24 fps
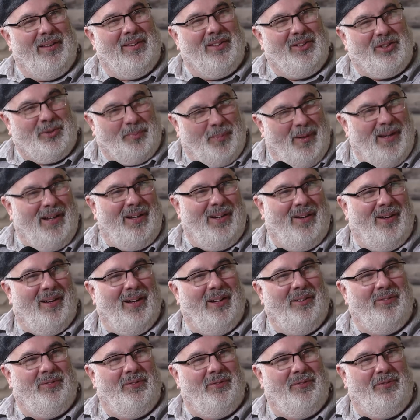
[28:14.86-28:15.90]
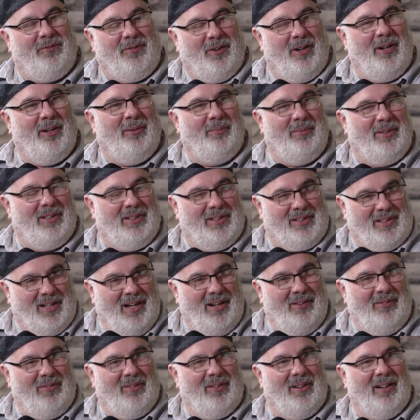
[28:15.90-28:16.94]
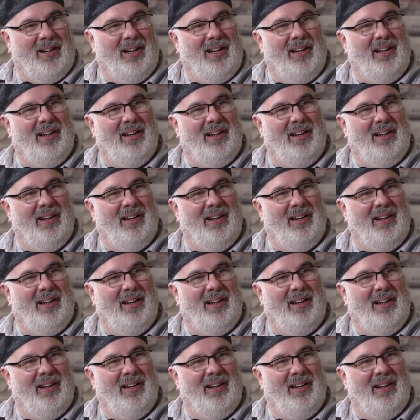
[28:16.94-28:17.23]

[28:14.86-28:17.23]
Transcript: the spinoff from Discovery.